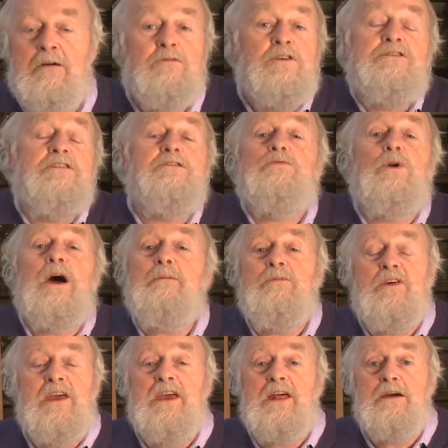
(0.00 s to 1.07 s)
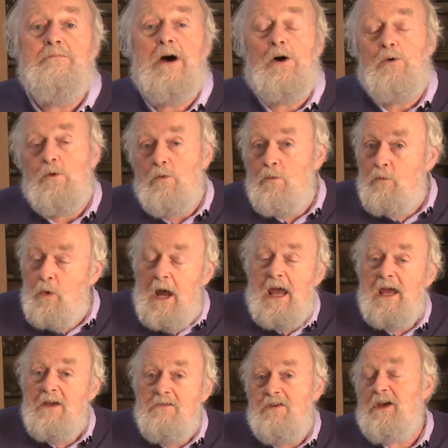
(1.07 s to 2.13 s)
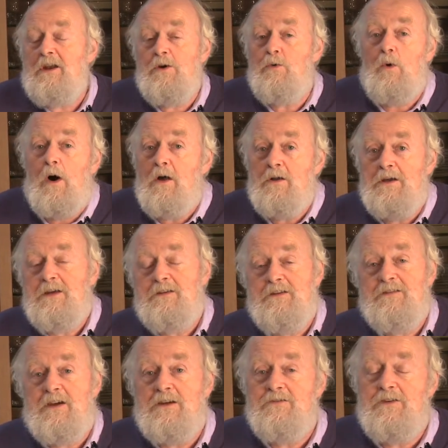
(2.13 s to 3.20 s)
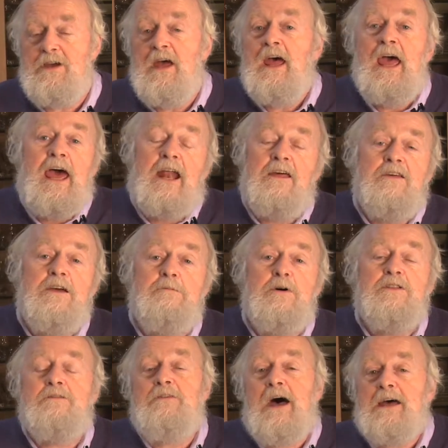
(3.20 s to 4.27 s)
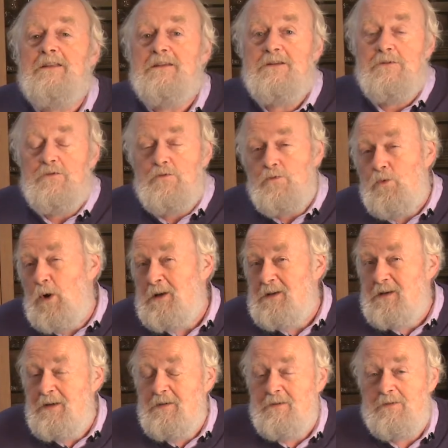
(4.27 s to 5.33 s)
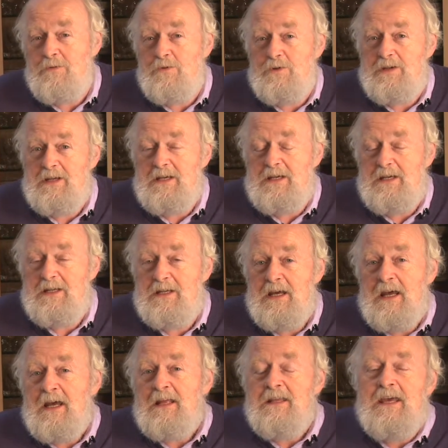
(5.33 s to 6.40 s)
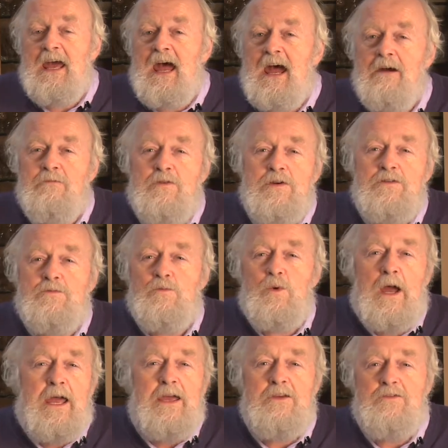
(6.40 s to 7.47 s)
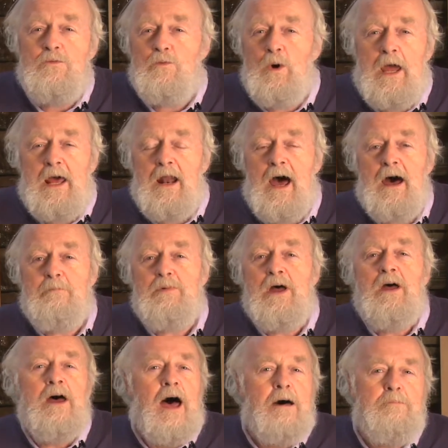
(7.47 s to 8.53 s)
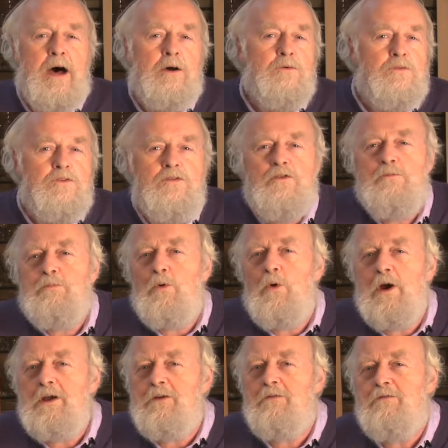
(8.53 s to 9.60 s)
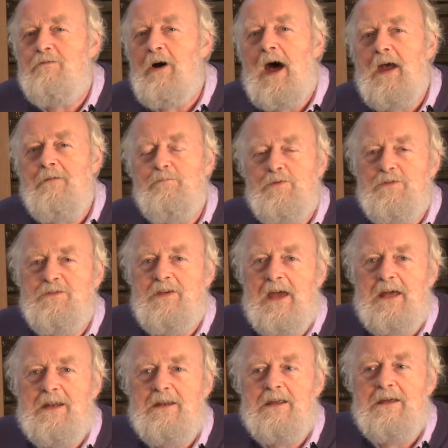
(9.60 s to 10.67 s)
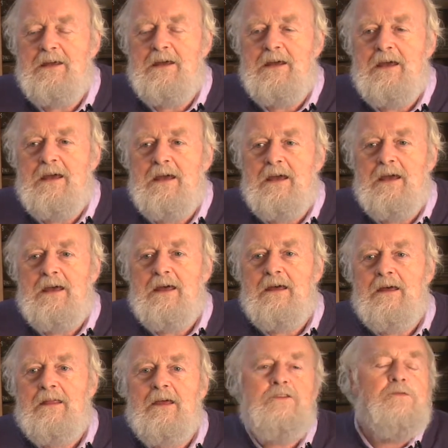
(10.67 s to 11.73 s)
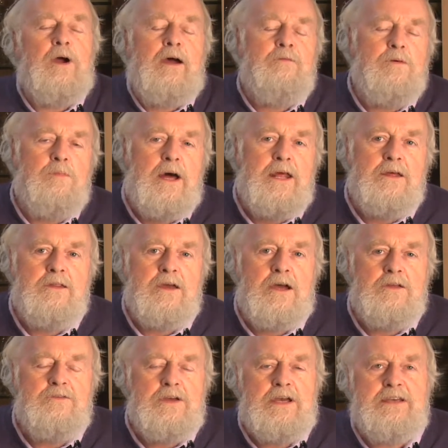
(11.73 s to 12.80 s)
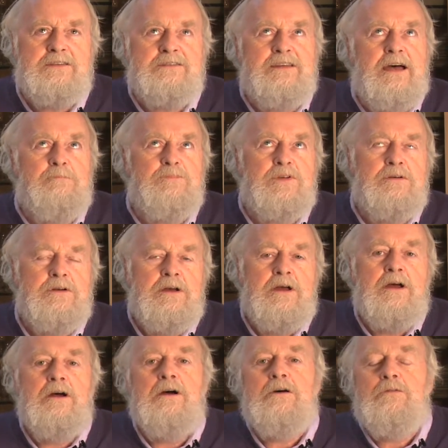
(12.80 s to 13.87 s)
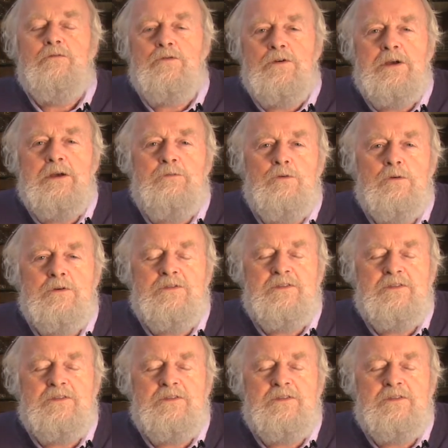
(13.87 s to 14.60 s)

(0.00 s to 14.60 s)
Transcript: For instance, when I'm thinking about wage inequality in this country, and I think about the fact that in 2013, the average wage went up about 2.5%. That's for everybody in the country except for if you're a